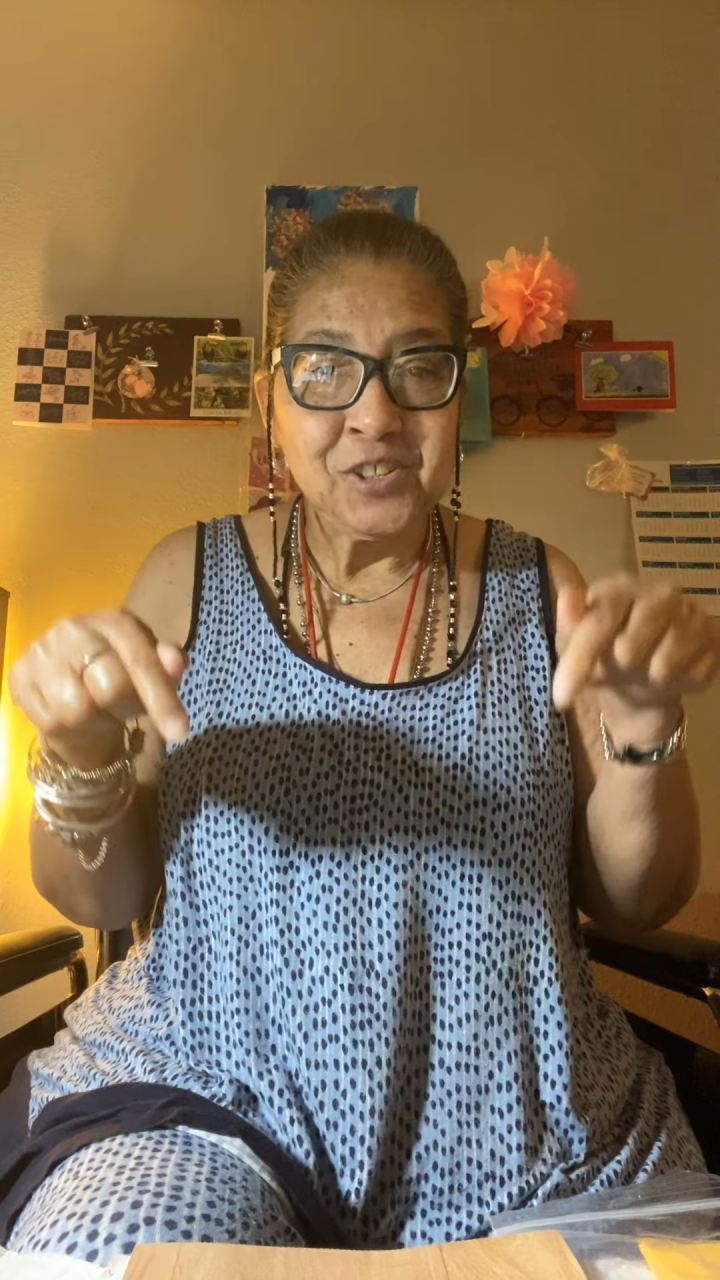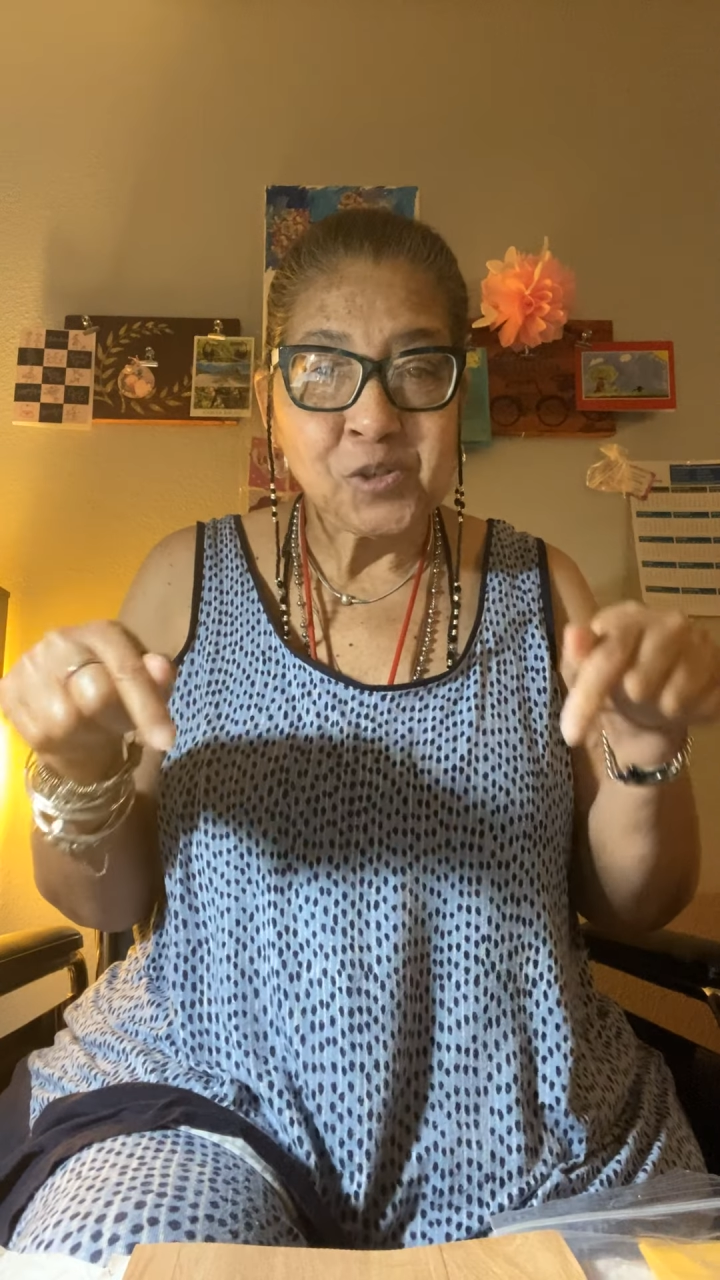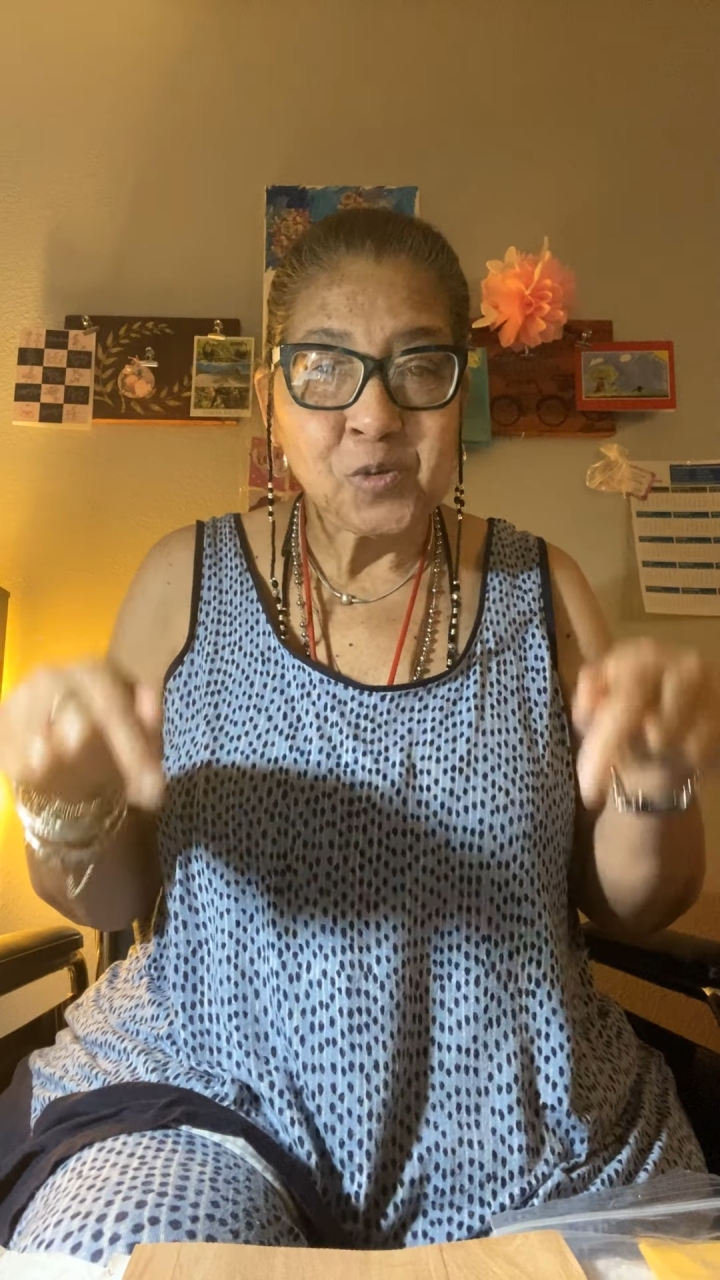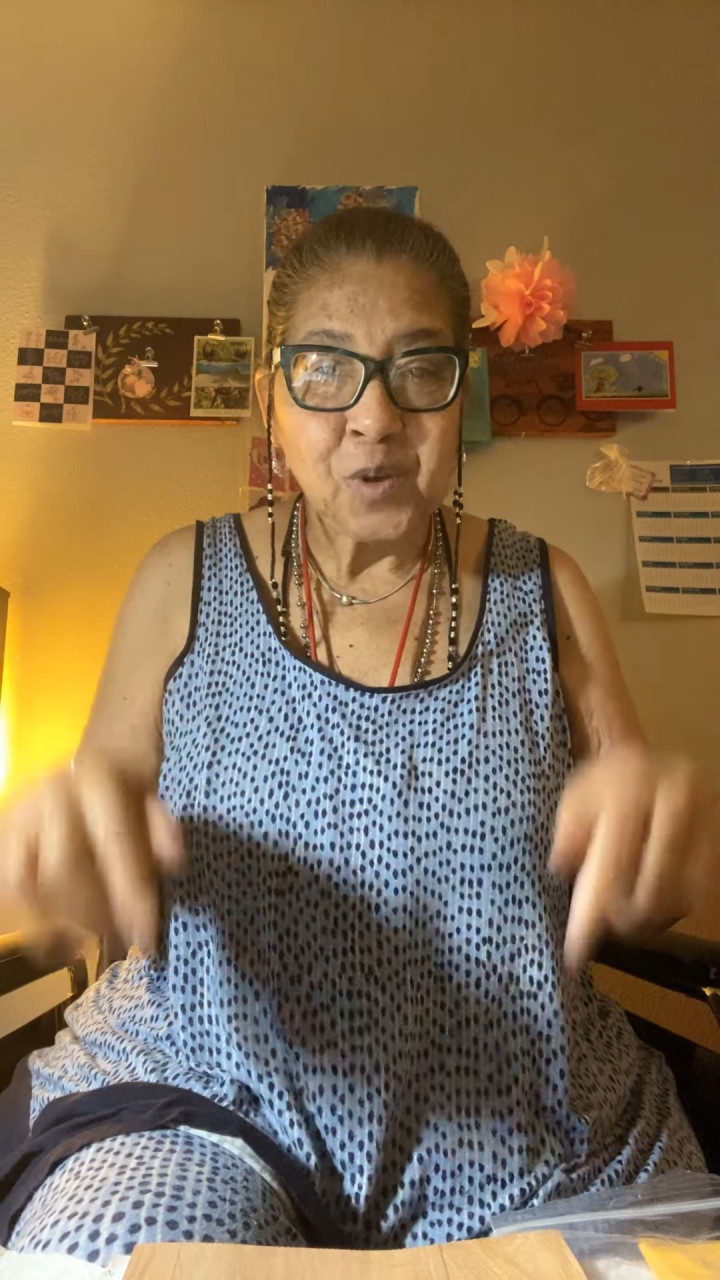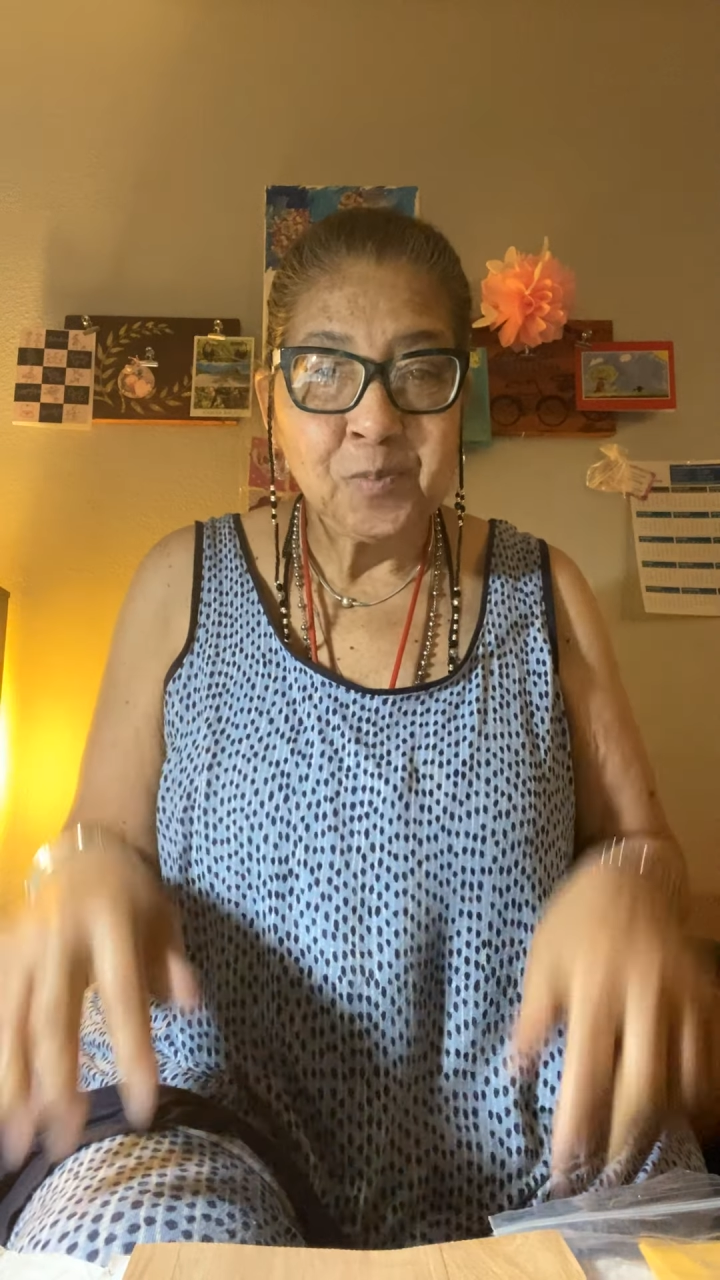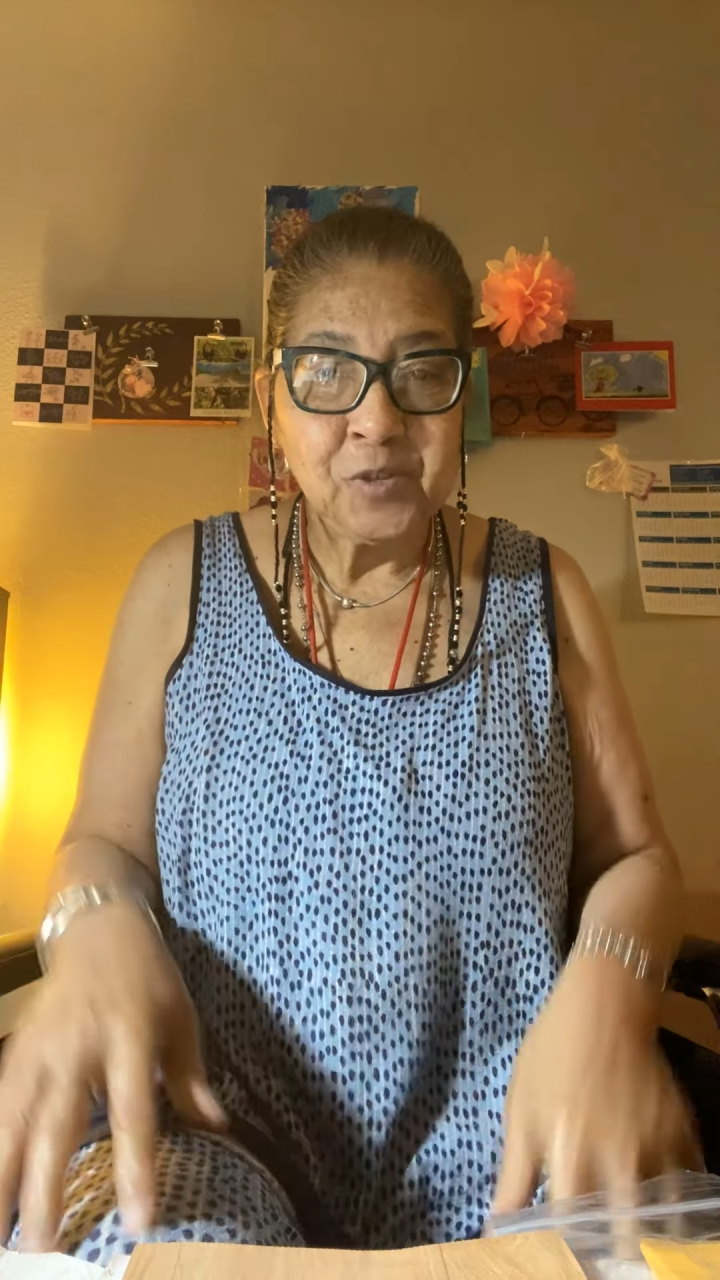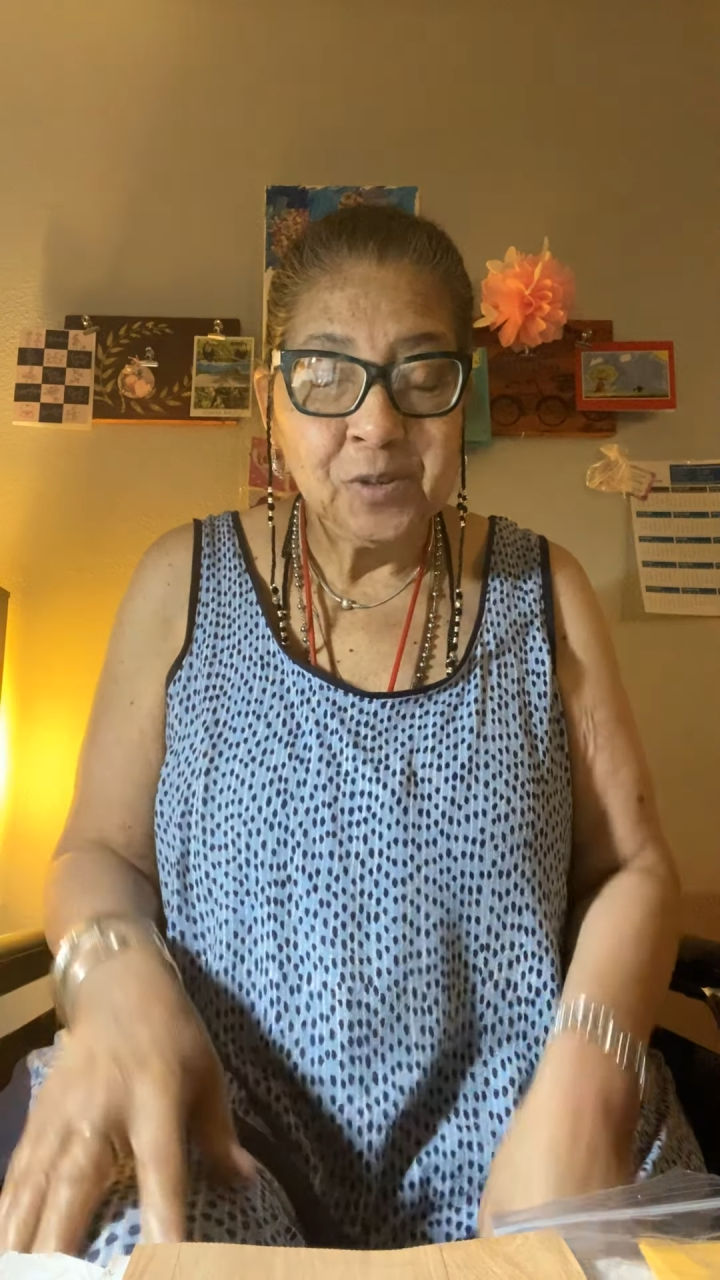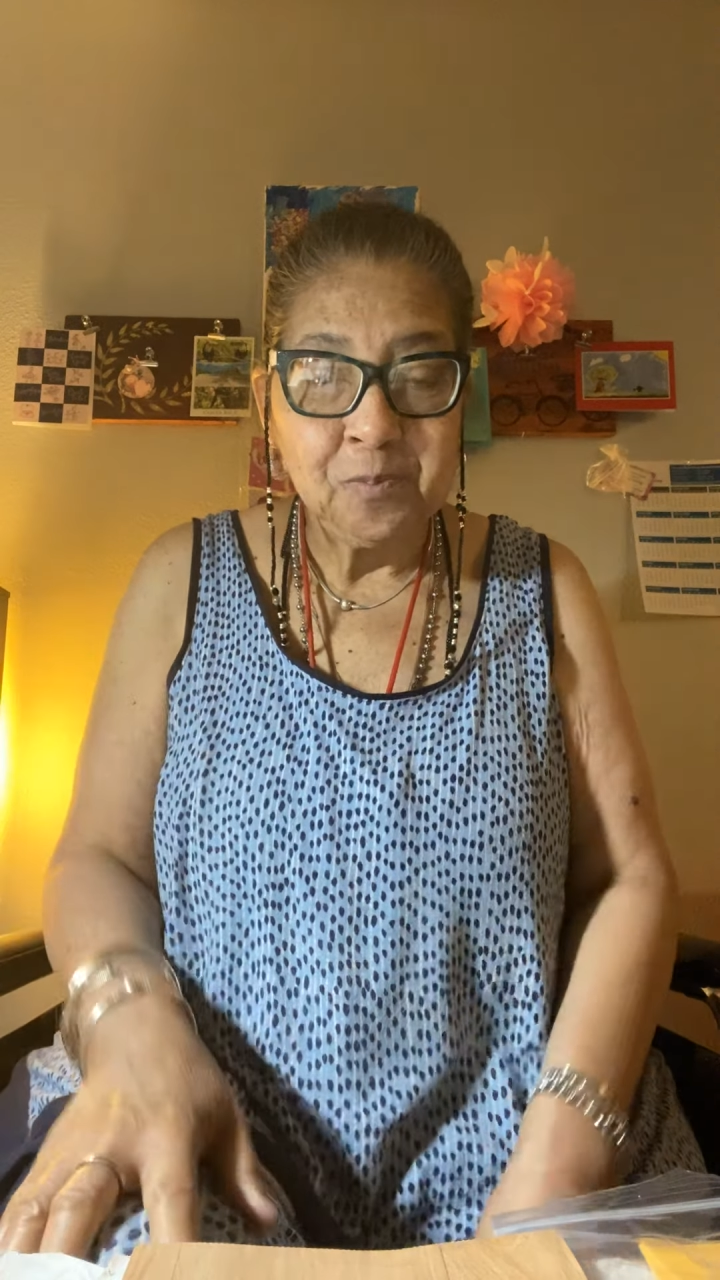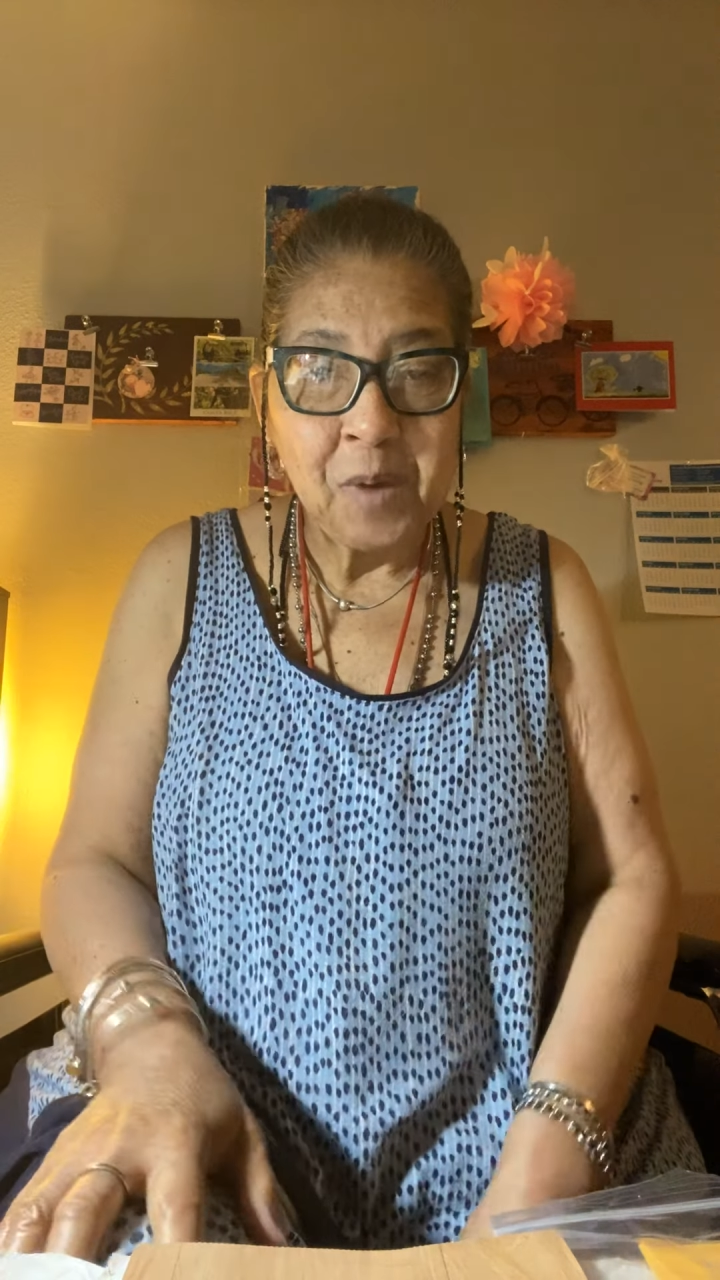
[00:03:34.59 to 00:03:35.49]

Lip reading: description